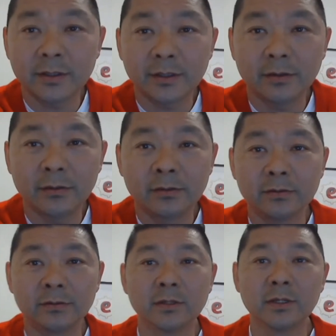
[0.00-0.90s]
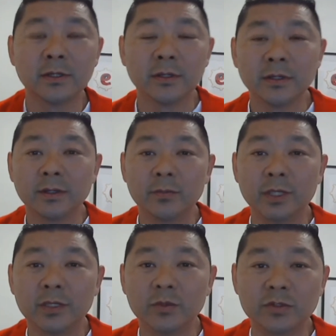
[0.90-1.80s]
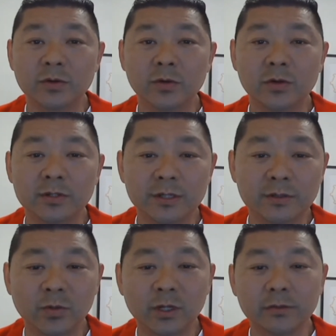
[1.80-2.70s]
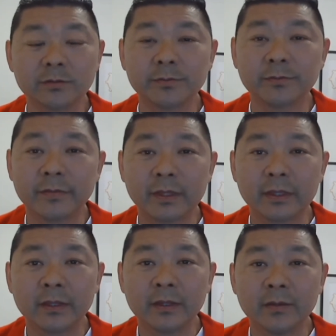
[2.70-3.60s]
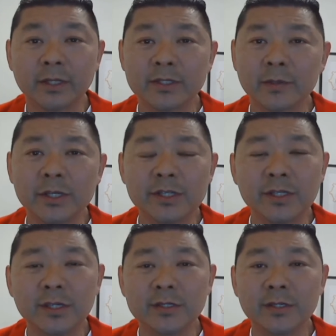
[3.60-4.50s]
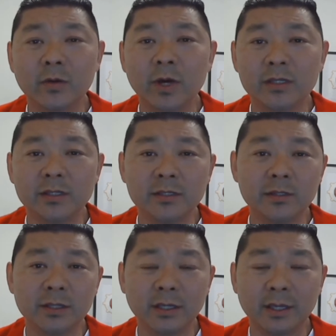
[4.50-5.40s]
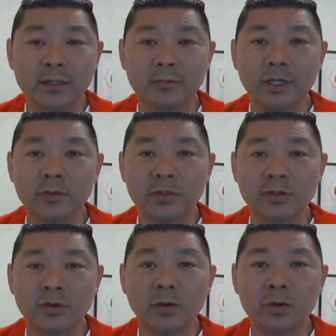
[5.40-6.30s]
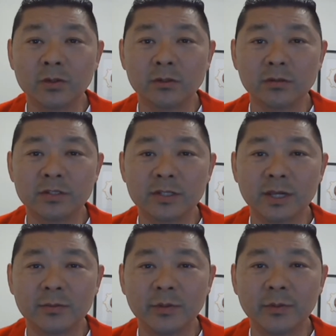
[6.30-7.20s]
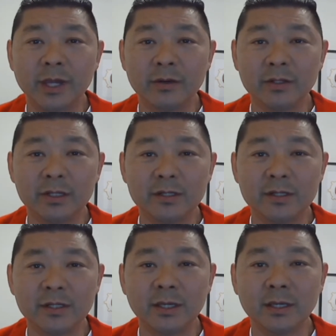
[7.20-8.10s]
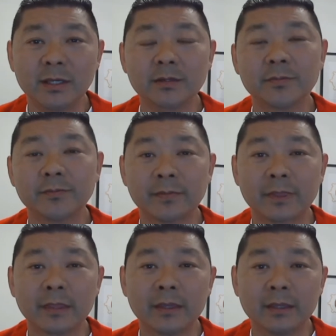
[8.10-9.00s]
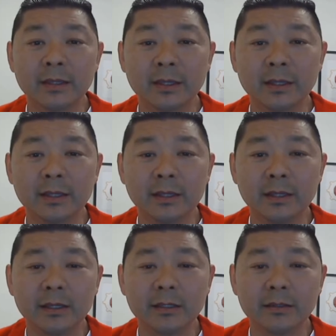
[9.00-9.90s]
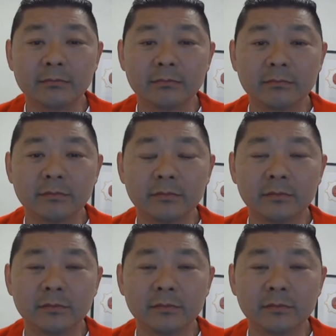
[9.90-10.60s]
their own minimum scores as well. But some engineers, they wait until they get the minimum score to start preparing their CDR. And